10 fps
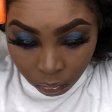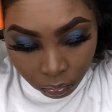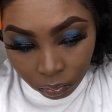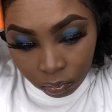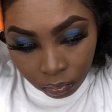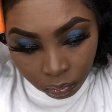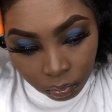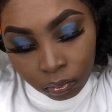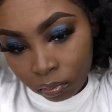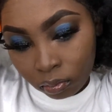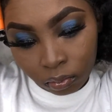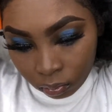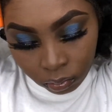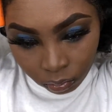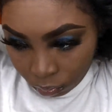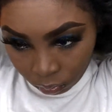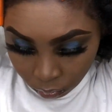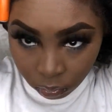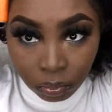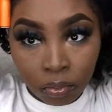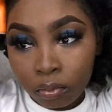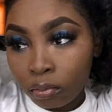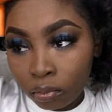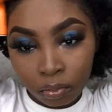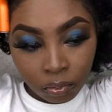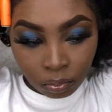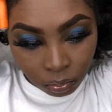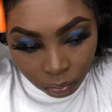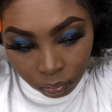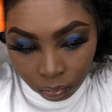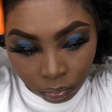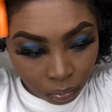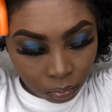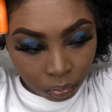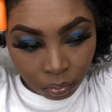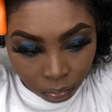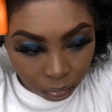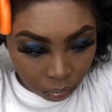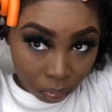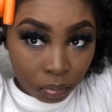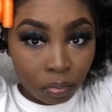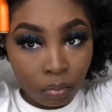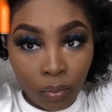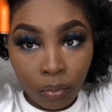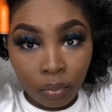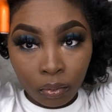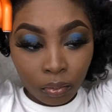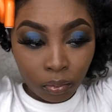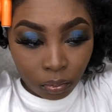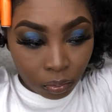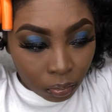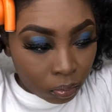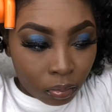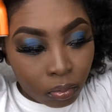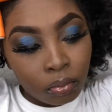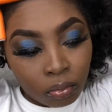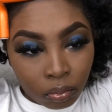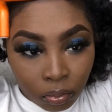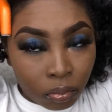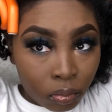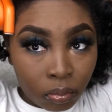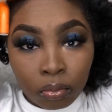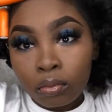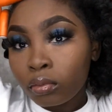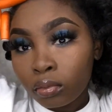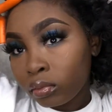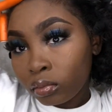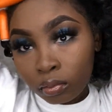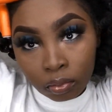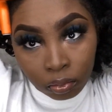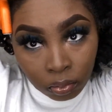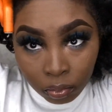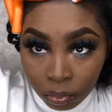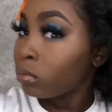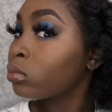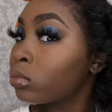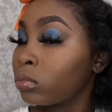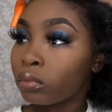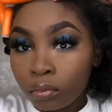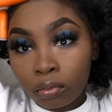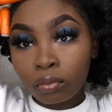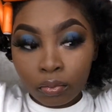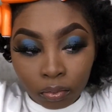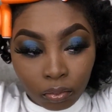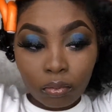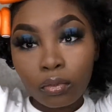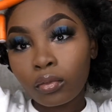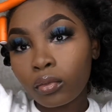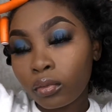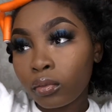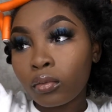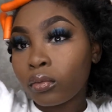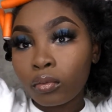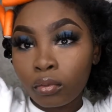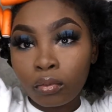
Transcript: rods. I kind of sped it up a little bit because we almost ended this video, and I don't know if y'all are tired of me or not. I hope y'all not, because I was trying to be very entertaining and talking about things that